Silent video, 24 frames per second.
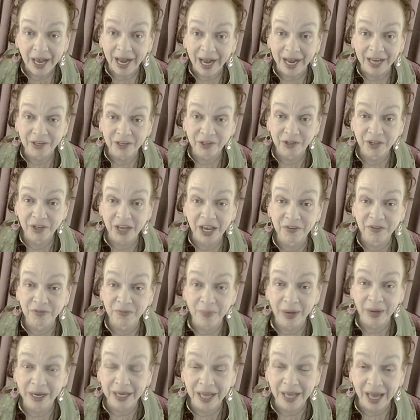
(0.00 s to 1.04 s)
I saved
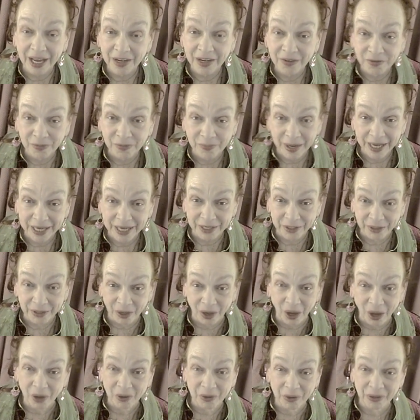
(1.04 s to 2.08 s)
my life, made it
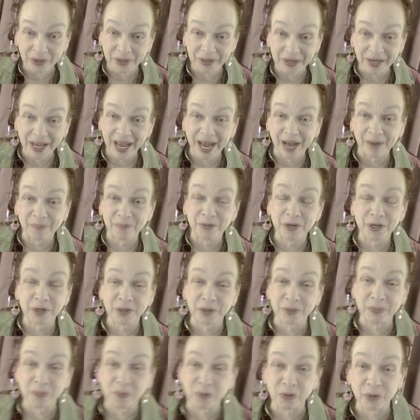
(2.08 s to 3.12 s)
longer and
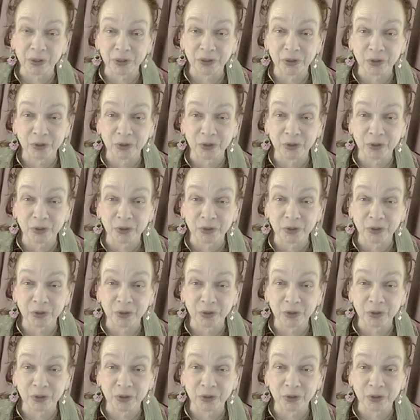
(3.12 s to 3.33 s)
happier and more